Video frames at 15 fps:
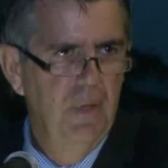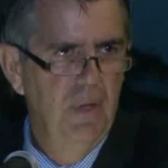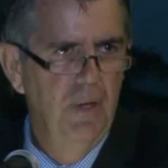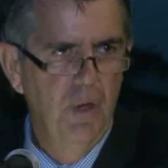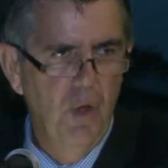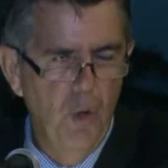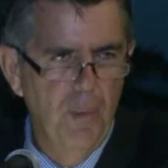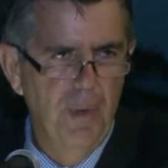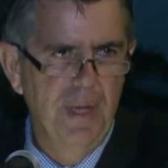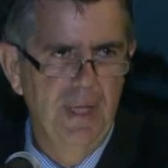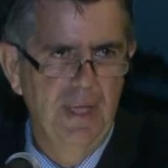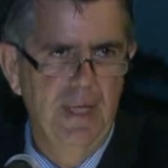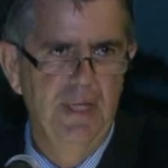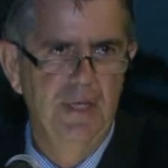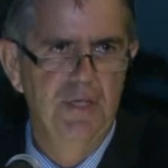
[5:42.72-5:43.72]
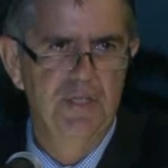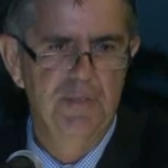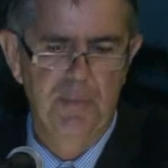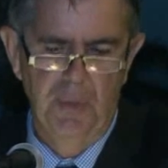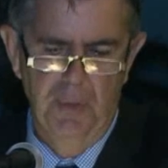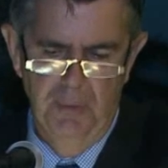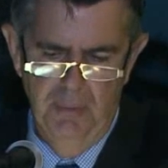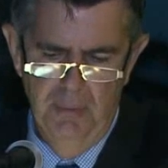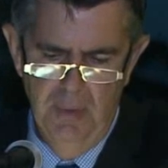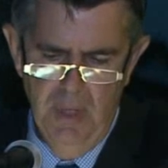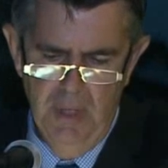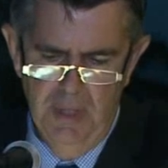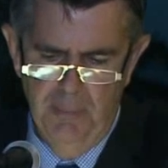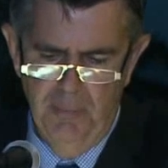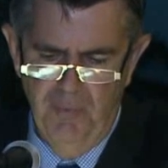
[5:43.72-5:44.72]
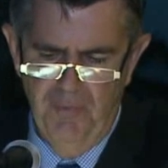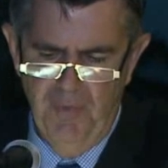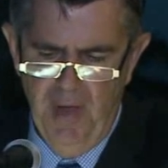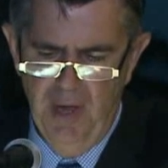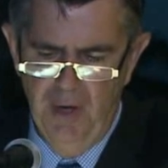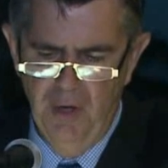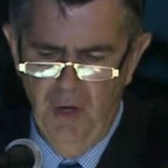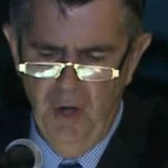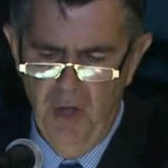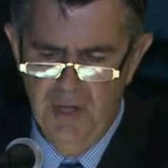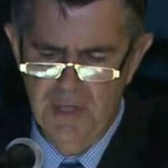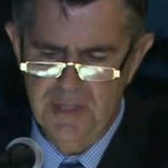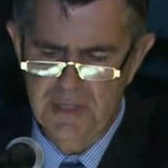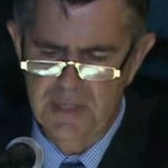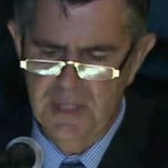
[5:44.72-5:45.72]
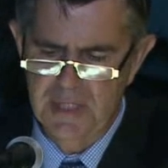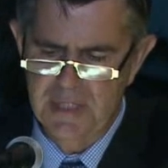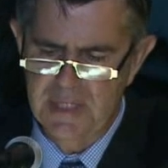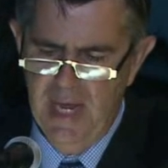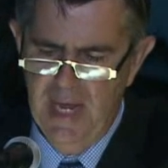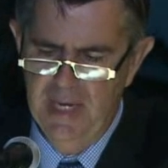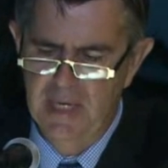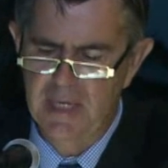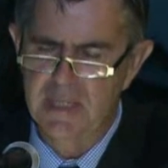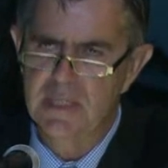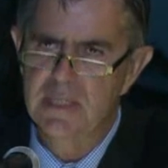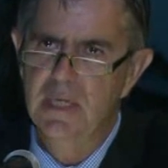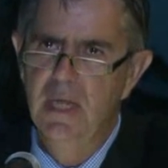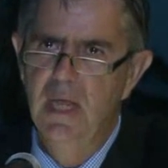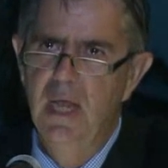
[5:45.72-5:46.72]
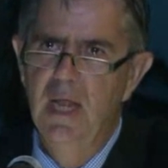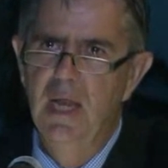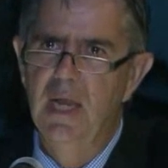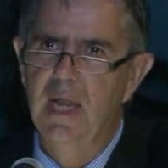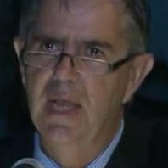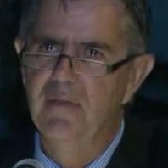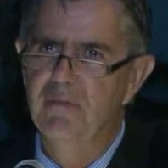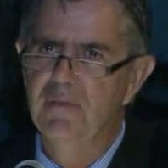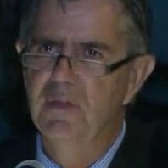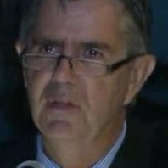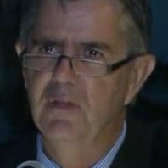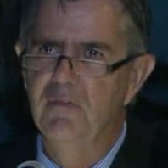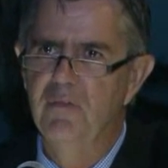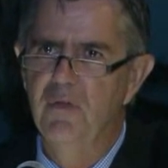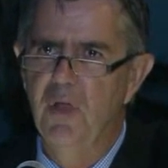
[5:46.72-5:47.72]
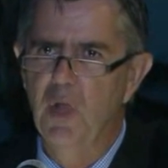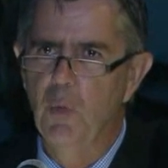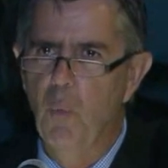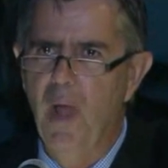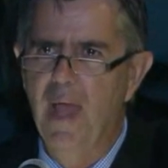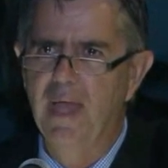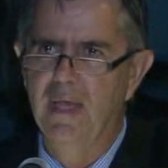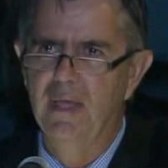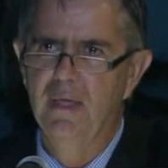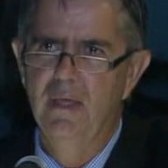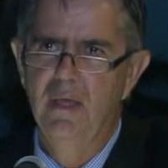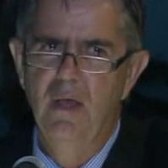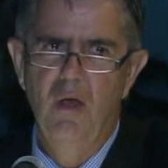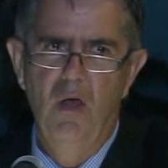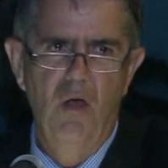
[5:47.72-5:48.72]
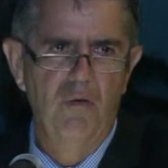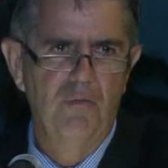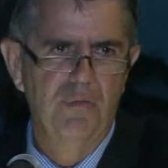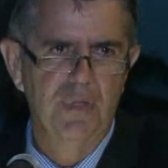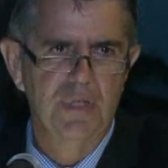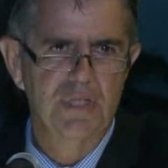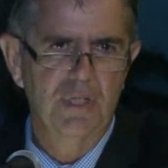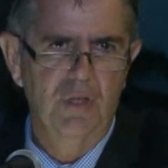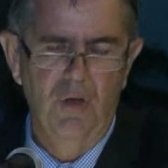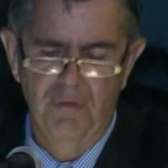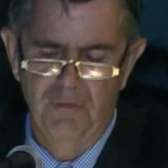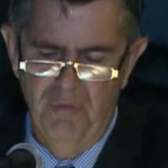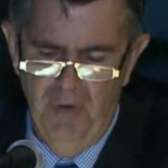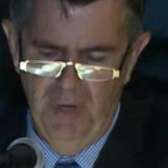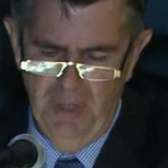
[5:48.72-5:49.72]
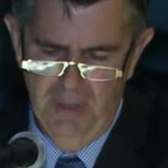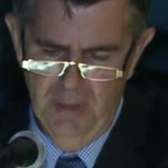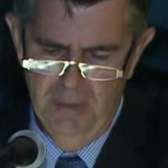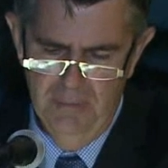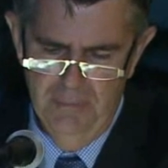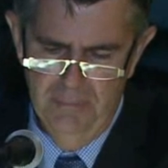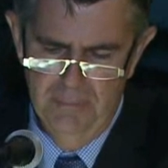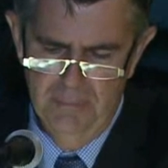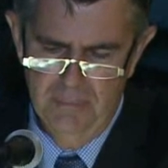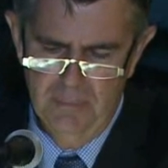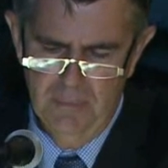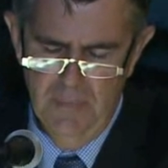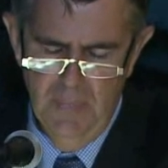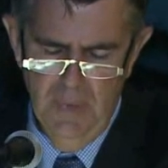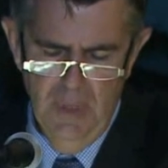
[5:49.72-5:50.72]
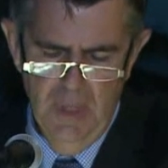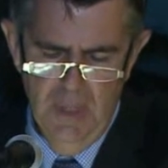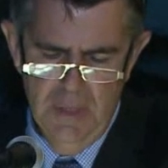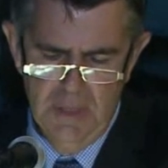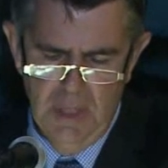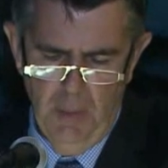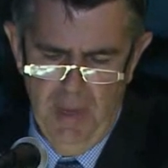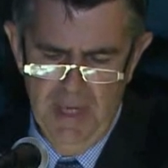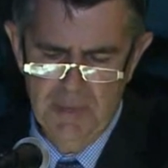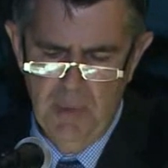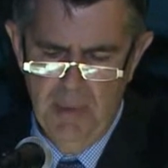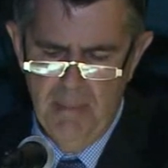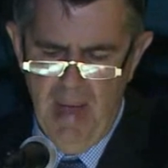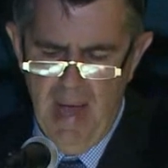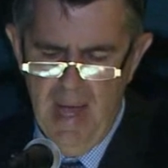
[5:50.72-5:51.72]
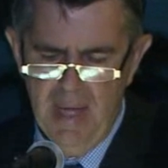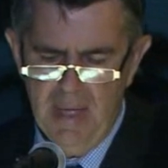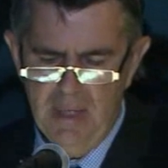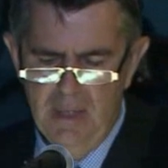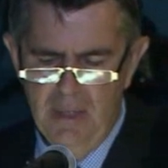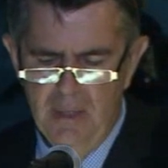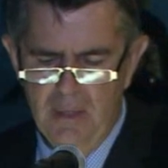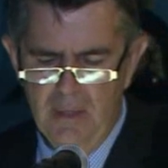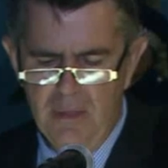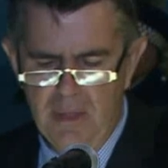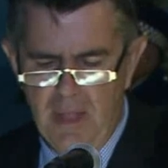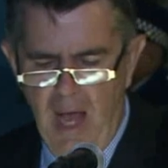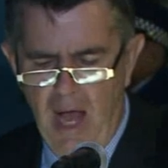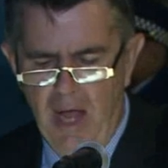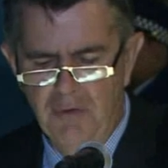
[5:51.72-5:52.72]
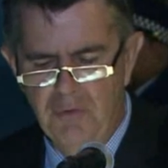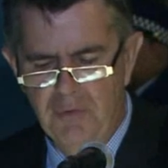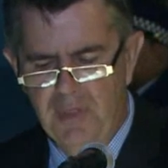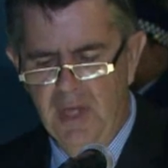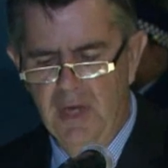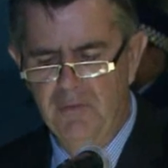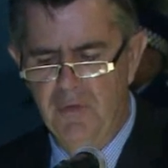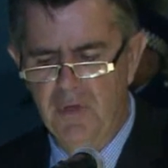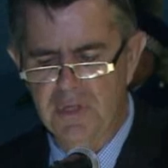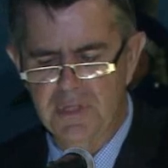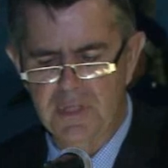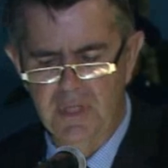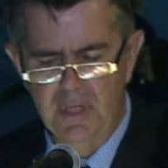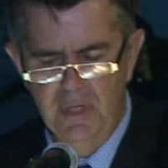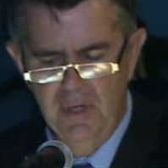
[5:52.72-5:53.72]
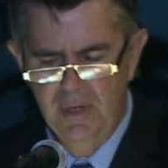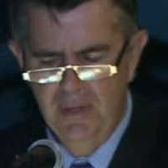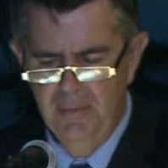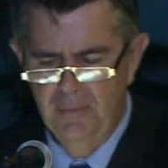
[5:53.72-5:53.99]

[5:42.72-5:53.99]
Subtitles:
Nobody can dispute the profound loss and the sadness left in the very wake of this conflict. So as we mark the 100th anniversary